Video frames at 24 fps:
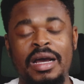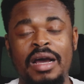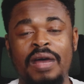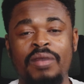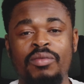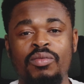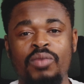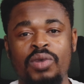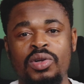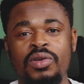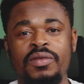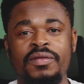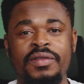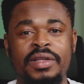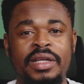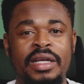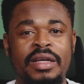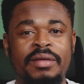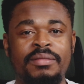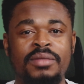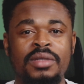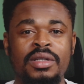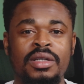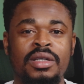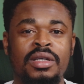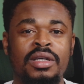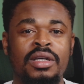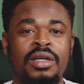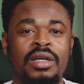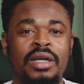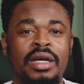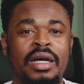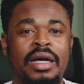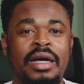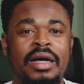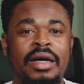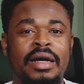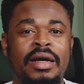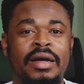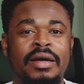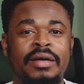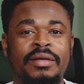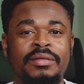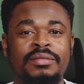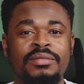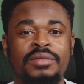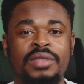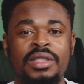And one of them,
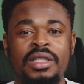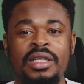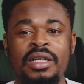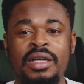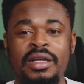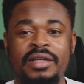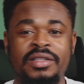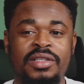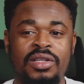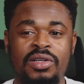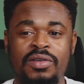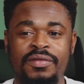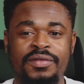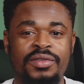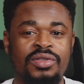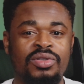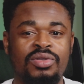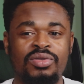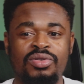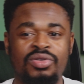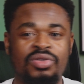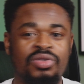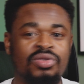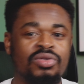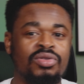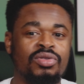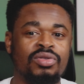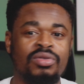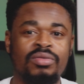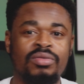instead of, you know,